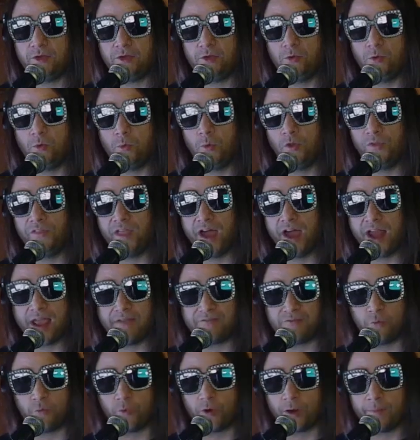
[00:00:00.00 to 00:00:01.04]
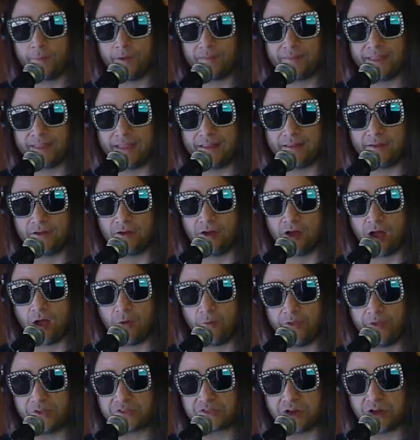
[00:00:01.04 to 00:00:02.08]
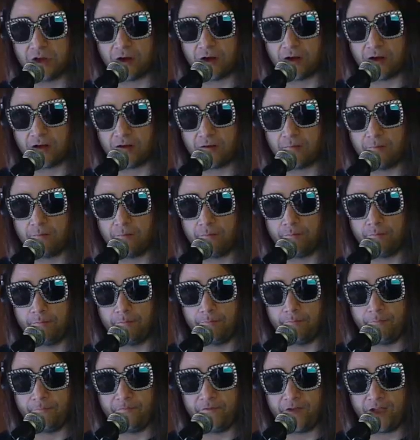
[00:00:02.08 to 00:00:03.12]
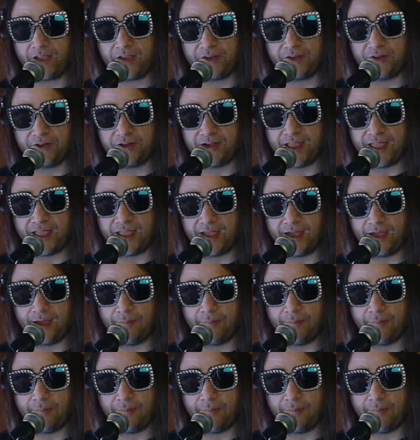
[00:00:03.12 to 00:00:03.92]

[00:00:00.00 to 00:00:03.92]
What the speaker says: will not have to worry about that little Hot Wheels car fucking your day up.